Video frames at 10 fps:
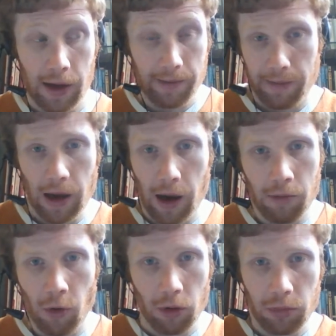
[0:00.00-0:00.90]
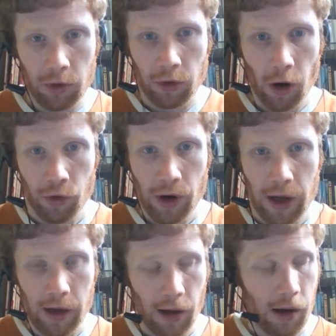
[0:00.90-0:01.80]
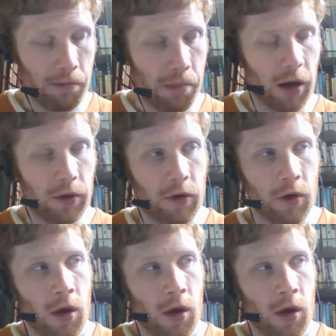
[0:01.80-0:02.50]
Um, I'm not downgrading that, but